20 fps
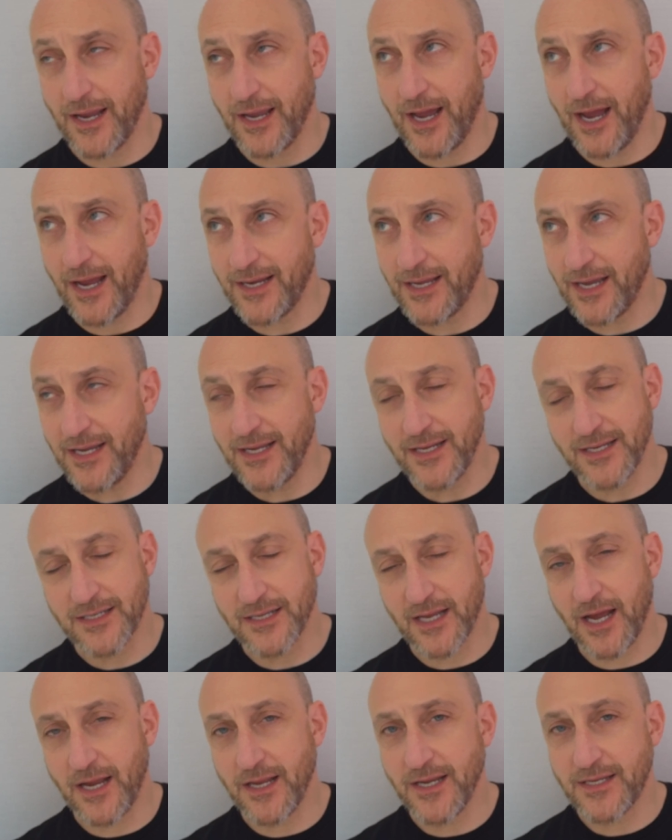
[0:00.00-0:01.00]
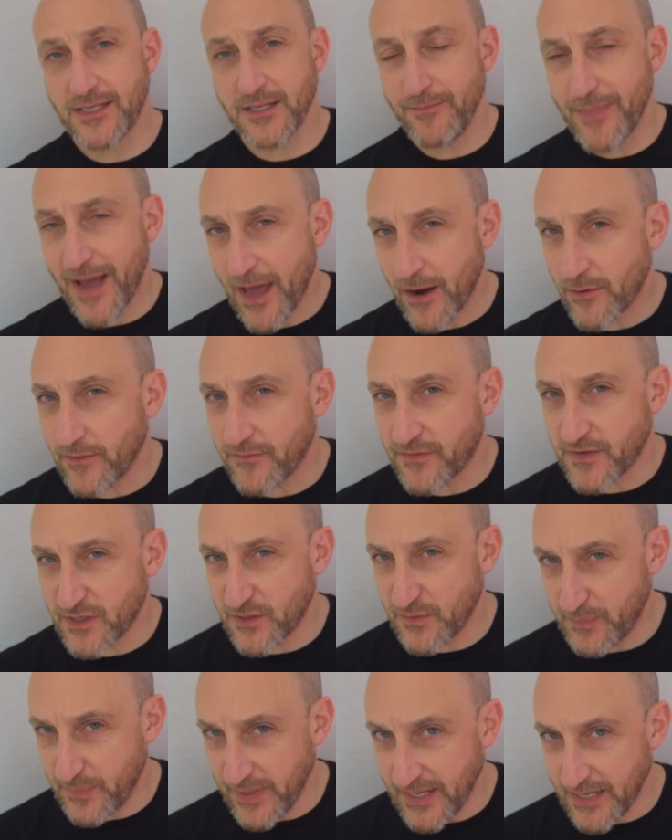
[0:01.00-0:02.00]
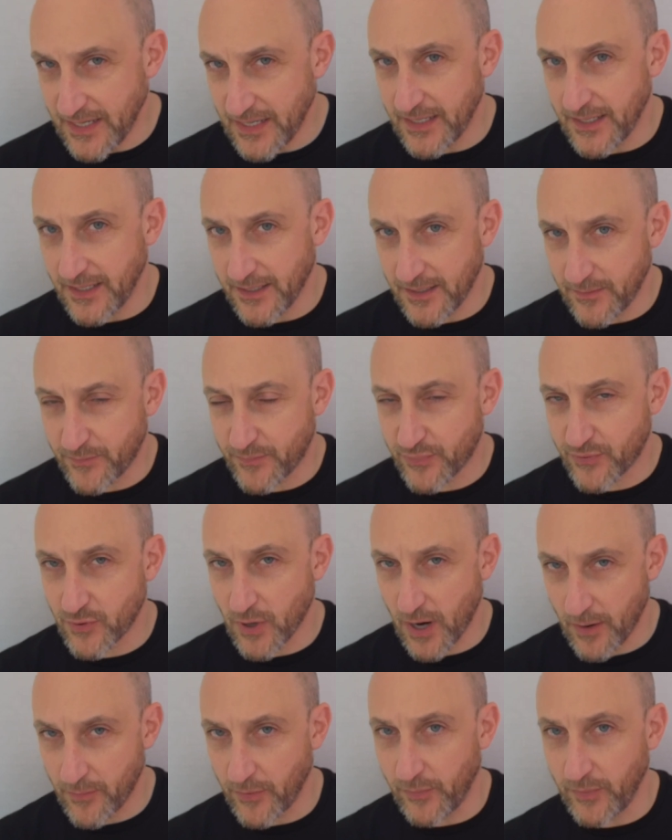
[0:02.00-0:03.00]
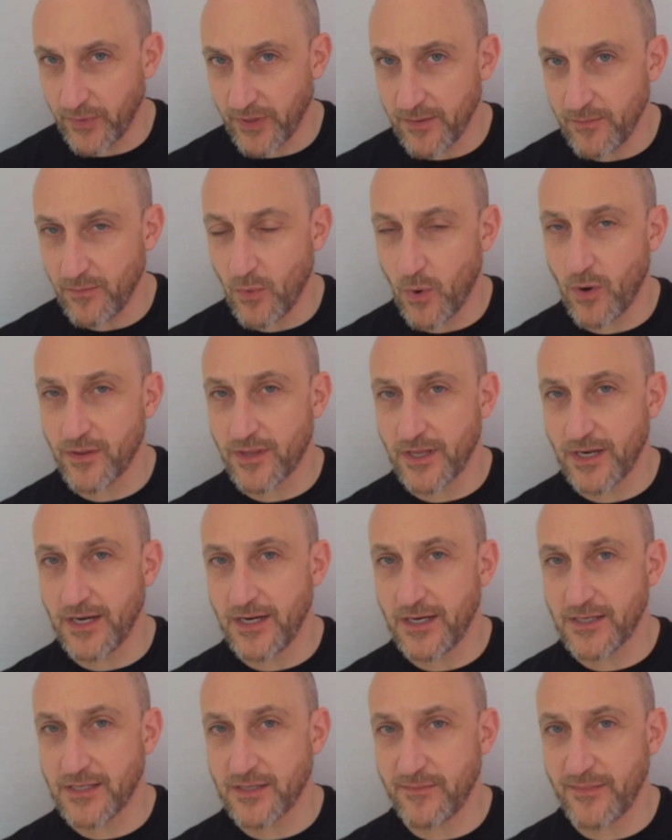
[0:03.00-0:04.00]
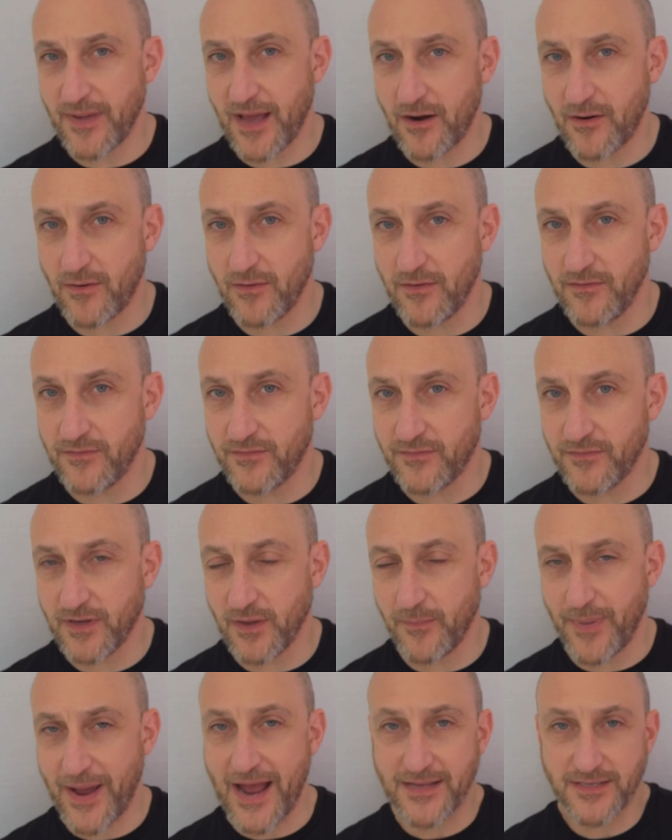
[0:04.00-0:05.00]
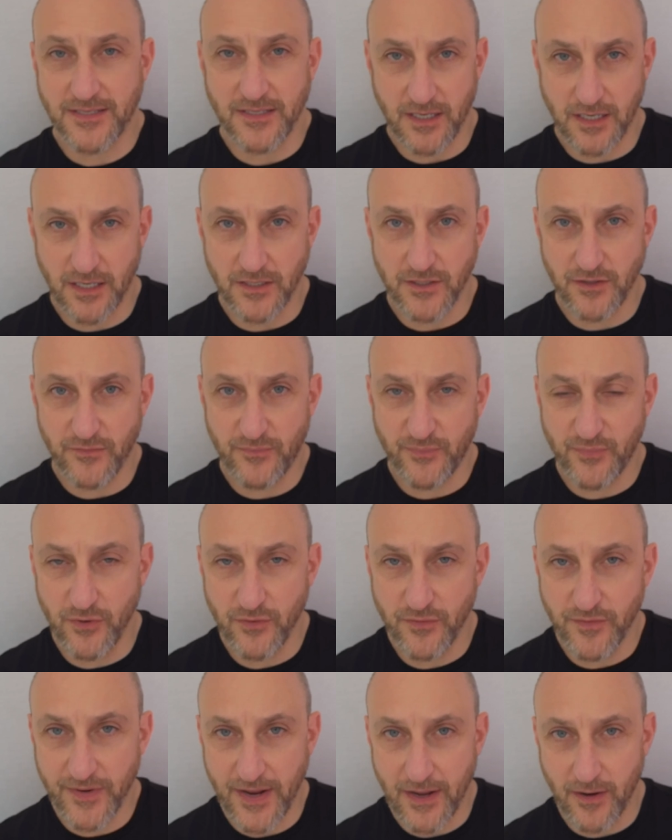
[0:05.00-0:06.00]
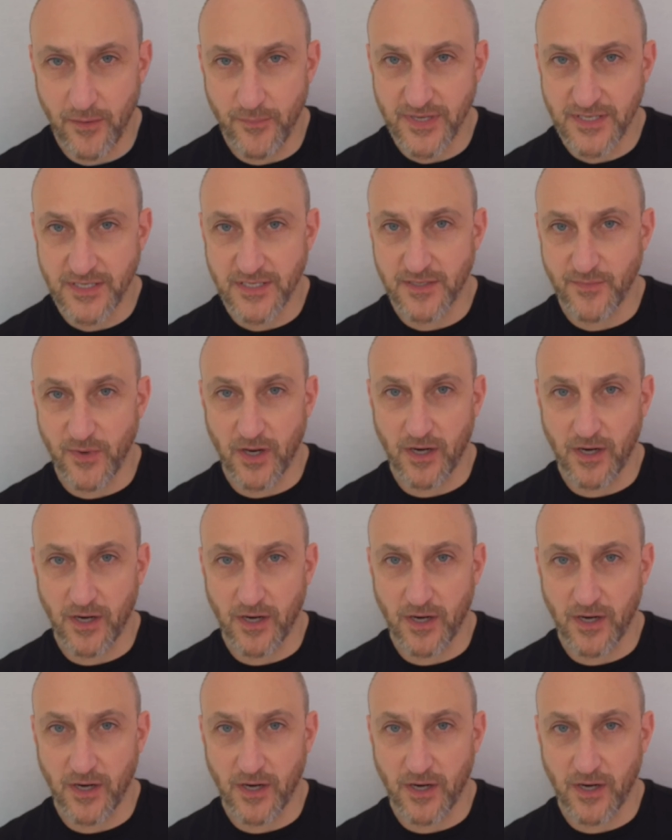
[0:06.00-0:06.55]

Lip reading: I get it's a matter of speed probably more than it is a matter of capacity because you've proven out a business model